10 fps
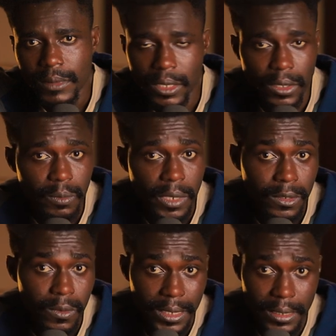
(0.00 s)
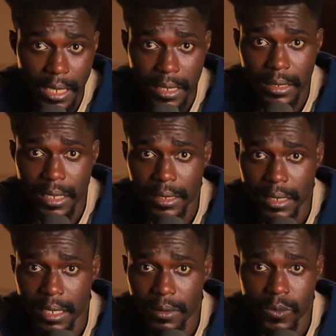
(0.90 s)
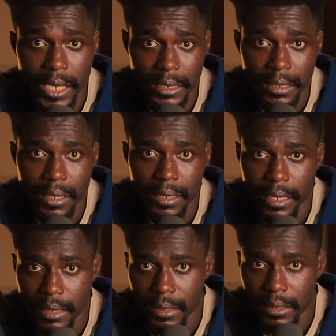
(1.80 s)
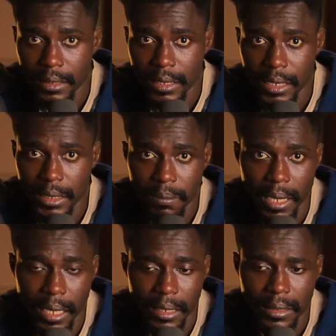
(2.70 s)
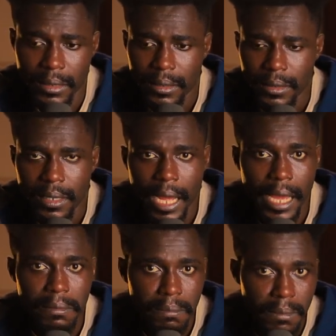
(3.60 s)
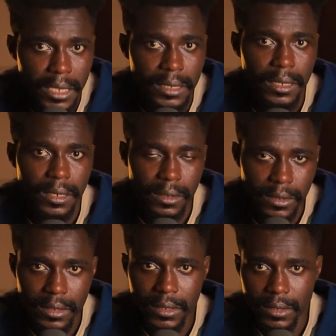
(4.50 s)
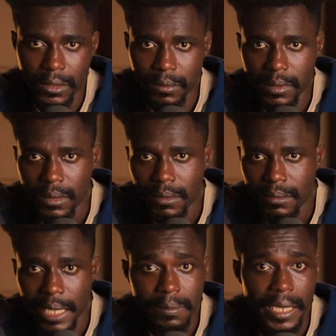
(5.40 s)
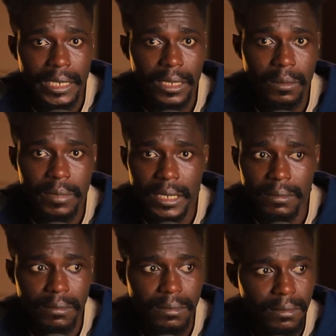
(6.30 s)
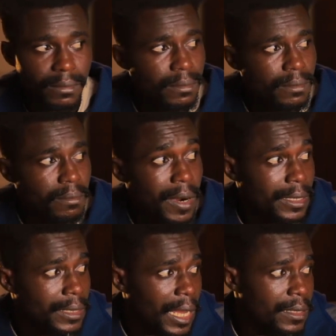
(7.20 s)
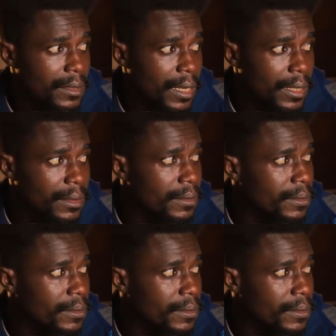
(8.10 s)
The documentary was a success, and we are still at the editing stage. Man, I miss YouTube. Has my channel been monetized yet?